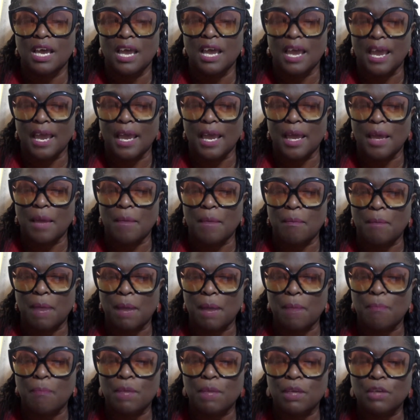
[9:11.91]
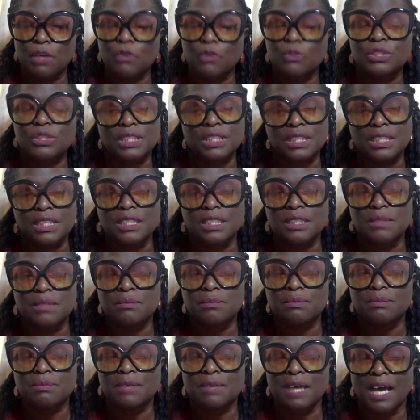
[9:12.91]
And my medical
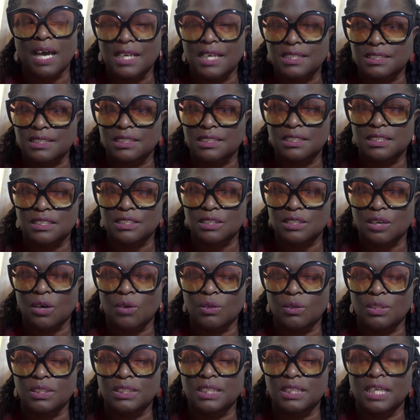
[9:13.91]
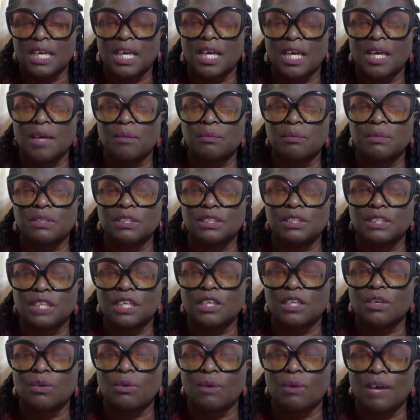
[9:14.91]
team, I say this all the time,
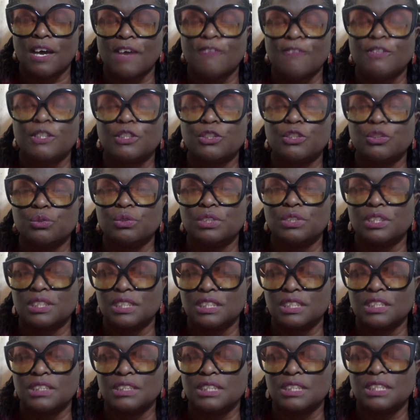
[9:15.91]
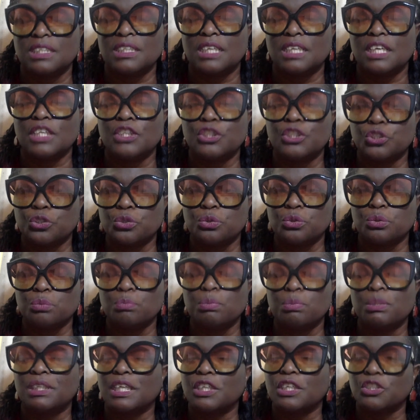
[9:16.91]
they don't have to do the things that they do,
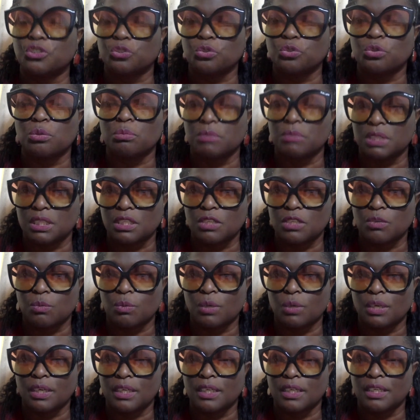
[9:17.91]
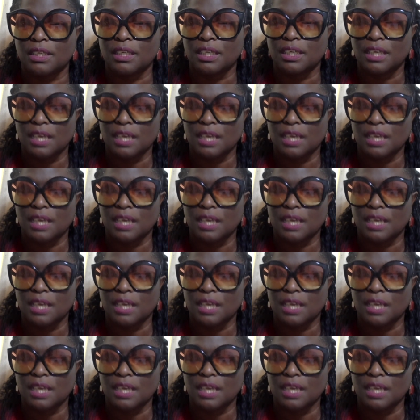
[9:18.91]
but they do them anyway.